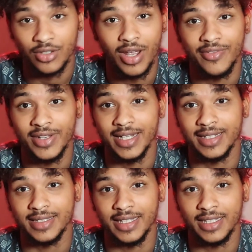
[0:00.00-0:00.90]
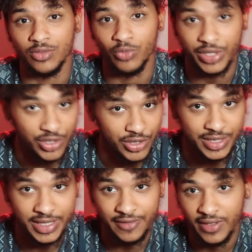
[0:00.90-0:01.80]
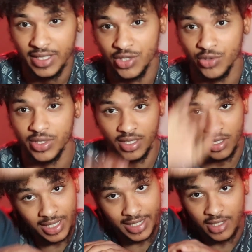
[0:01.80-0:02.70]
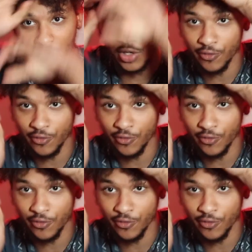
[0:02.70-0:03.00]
telegraphing anything, with good defense, using like